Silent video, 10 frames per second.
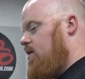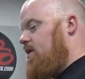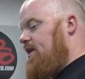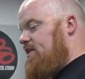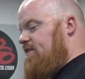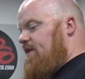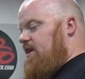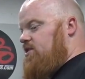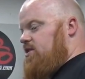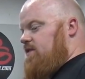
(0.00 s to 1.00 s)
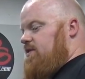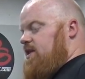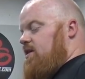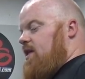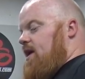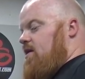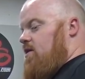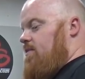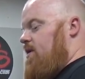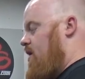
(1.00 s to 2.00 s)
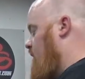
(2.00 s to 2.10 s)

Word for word: the disadvantages of a single A-arm